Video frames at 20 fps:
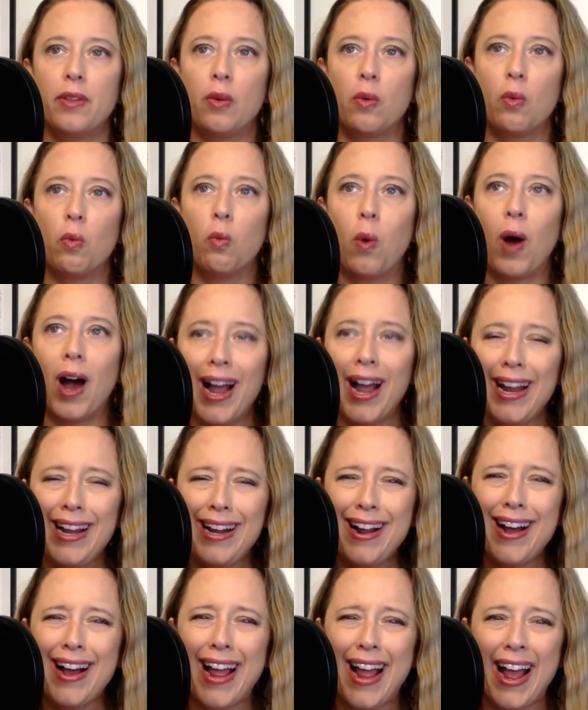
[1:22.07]
why
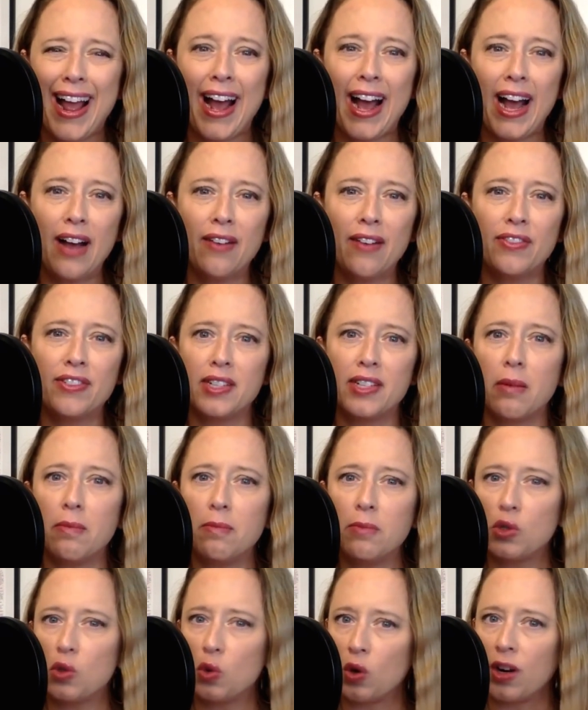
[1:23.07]
not have some
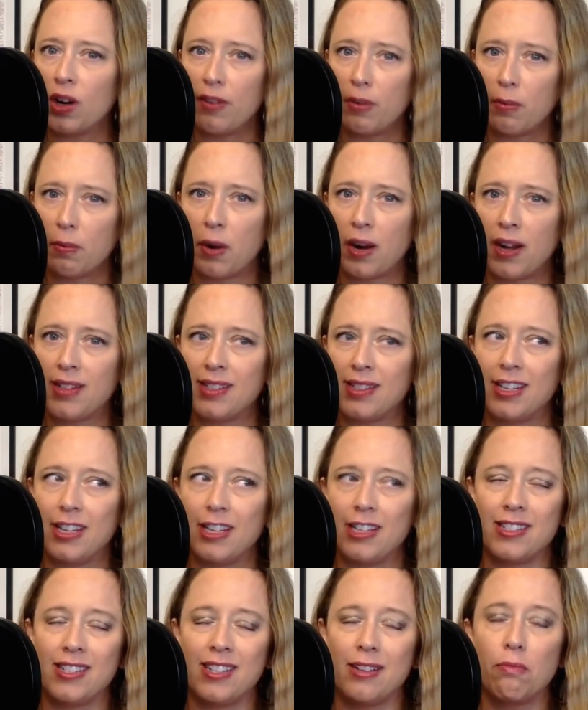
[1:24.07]
sort of a
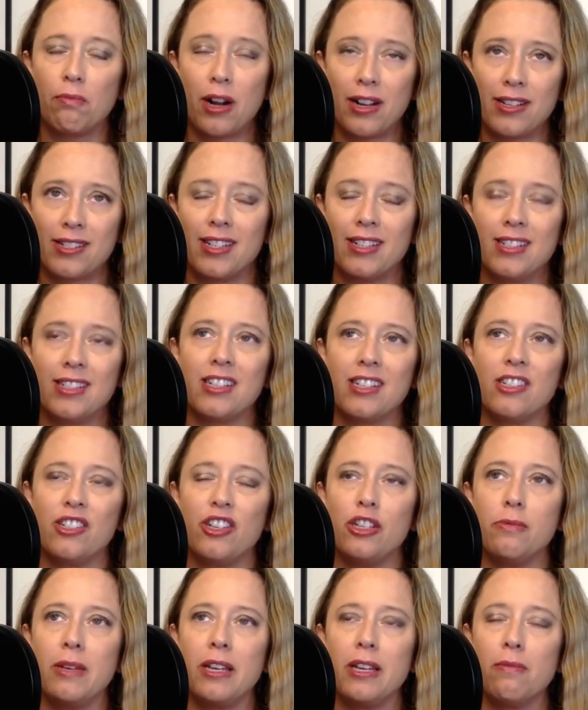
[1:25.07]
presence,
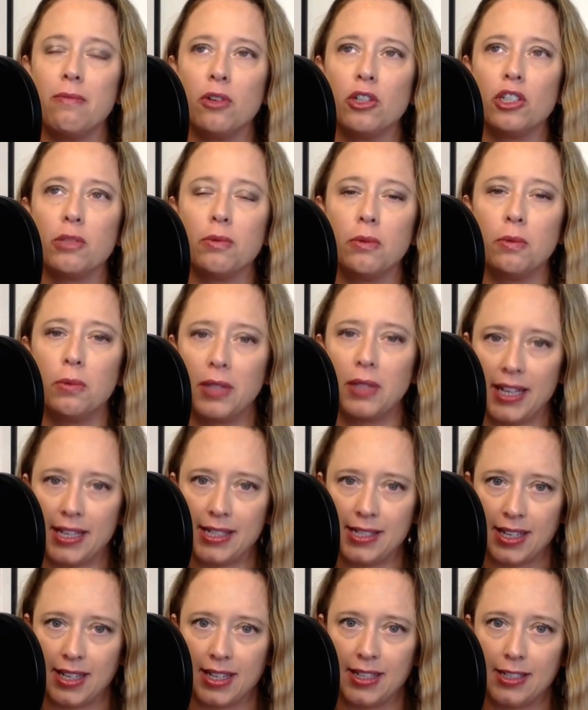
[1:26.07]
in multiple
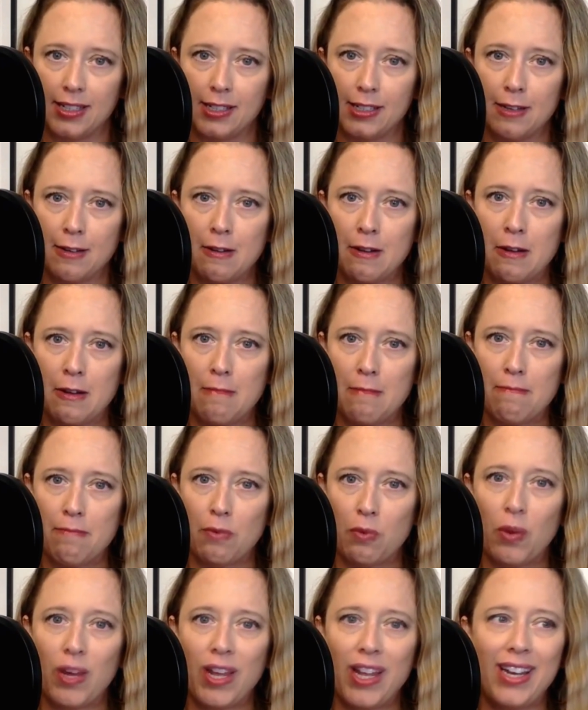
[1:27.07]
places
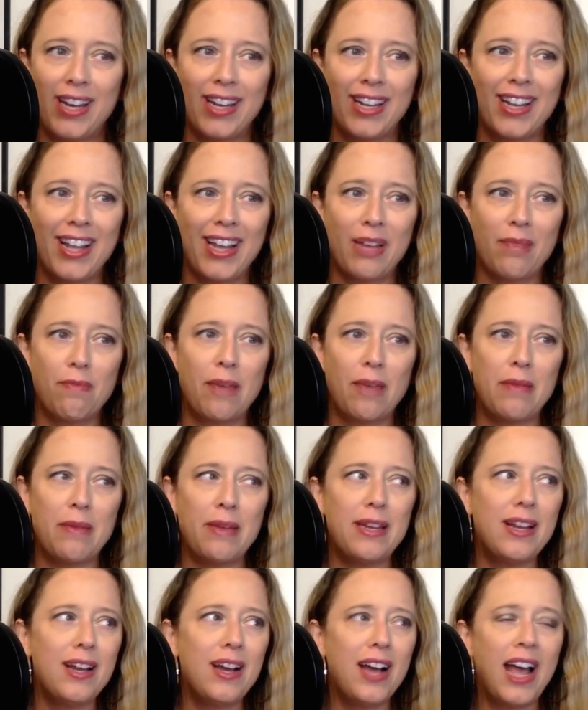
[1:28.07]
when like maybe
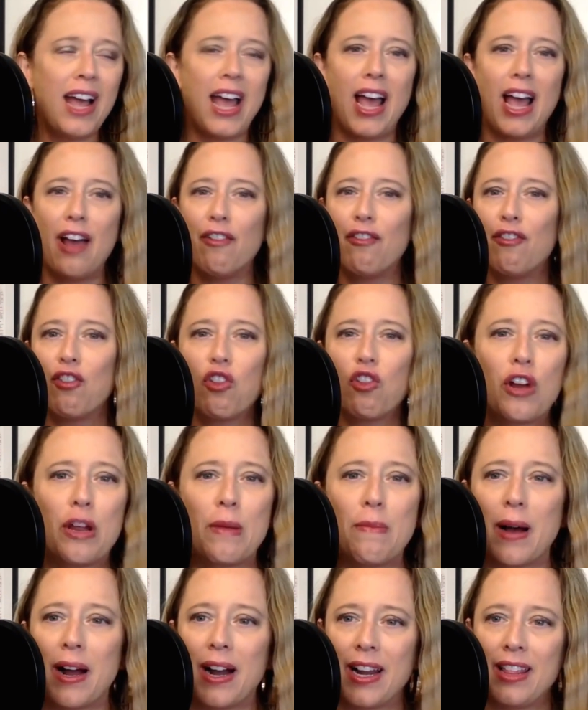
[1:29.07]
not
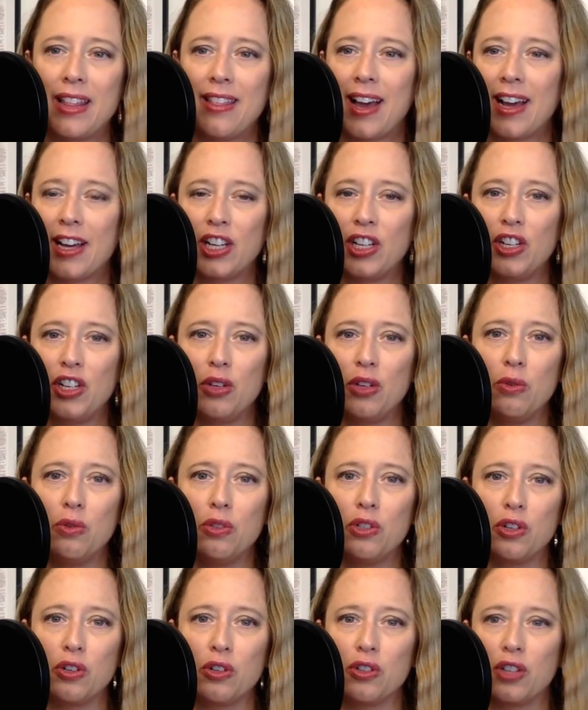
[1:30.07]
everybody that could
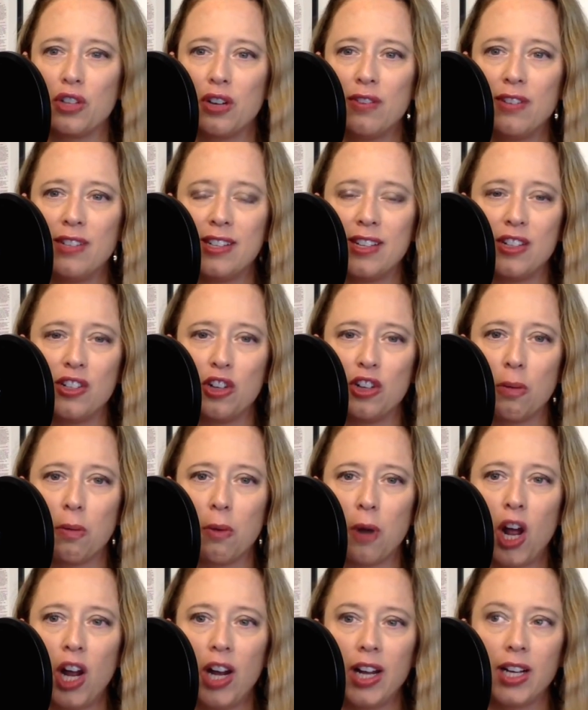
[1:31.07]
use your services or your
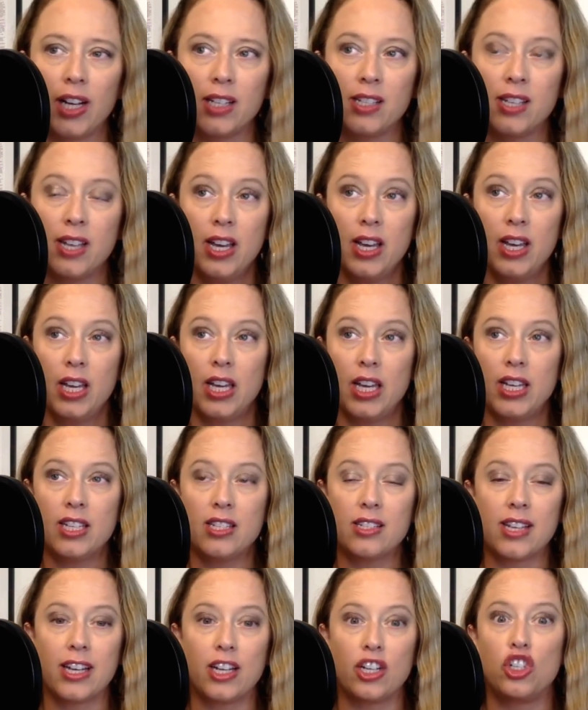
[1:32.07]
products is
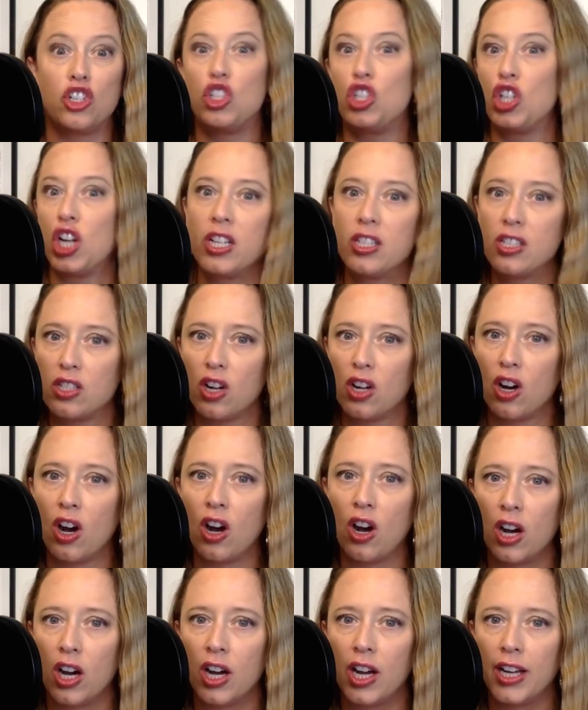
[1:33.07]
like just
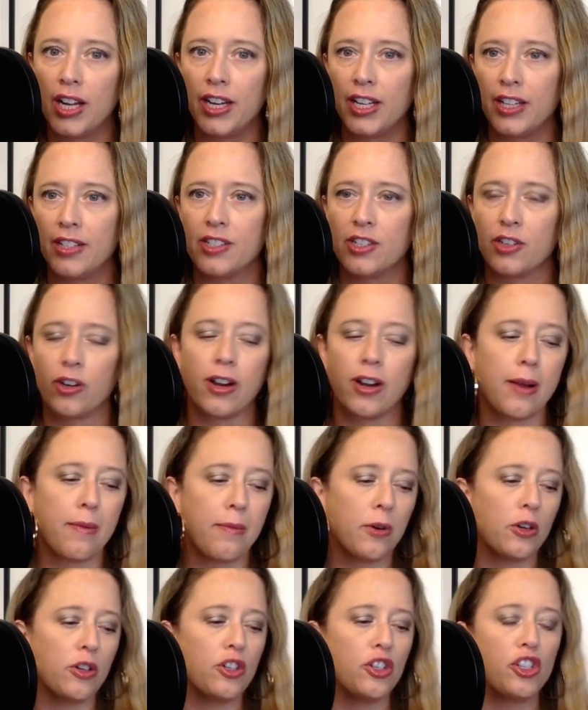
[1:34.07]
on Instagram
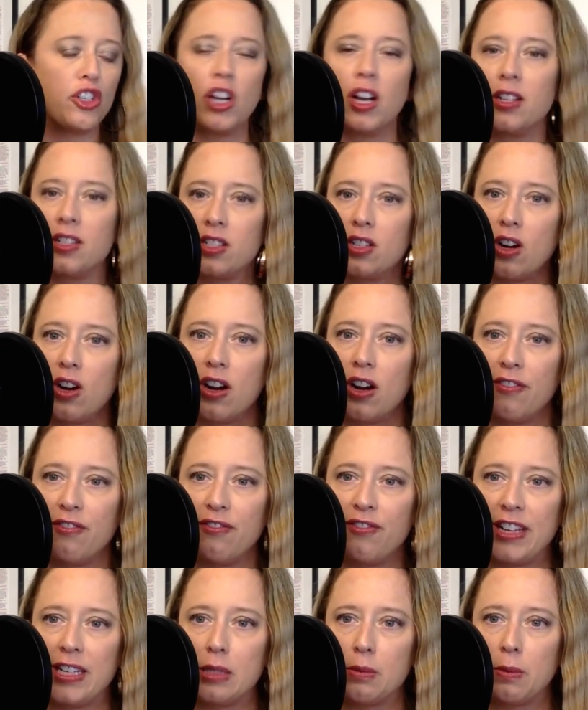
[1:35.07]
or just on
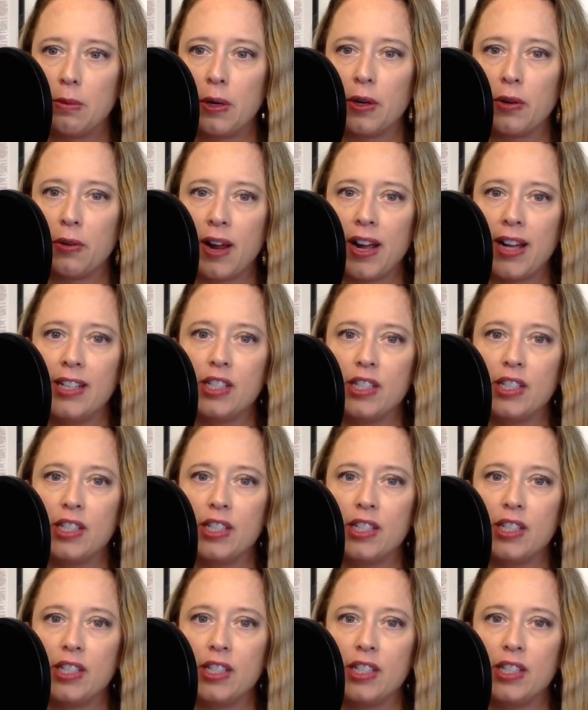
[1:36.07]
Facebook, right?